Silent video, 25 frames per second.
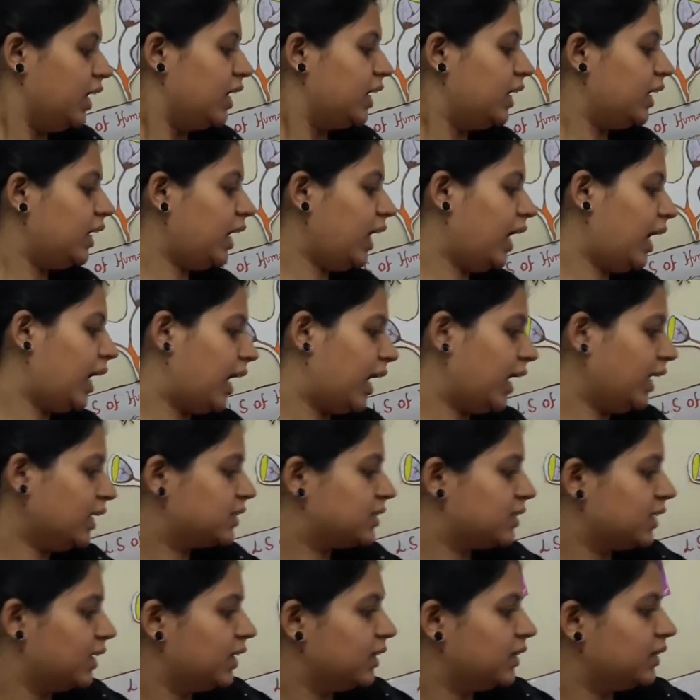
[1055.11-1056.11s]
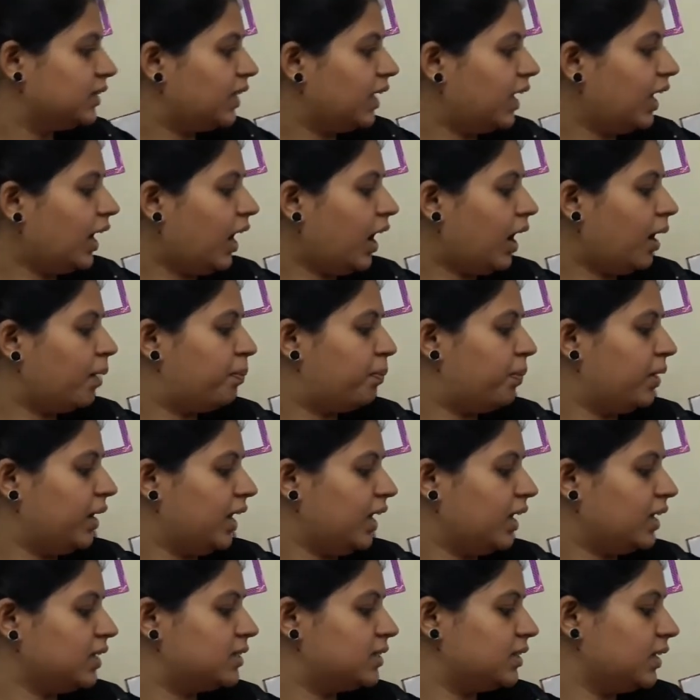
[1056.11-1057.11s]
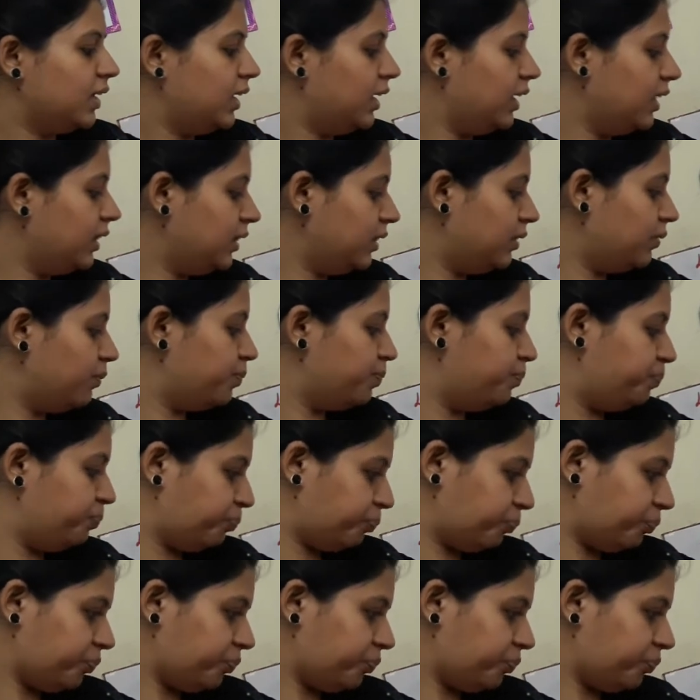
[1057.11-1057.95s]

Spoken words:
Next, they are placed in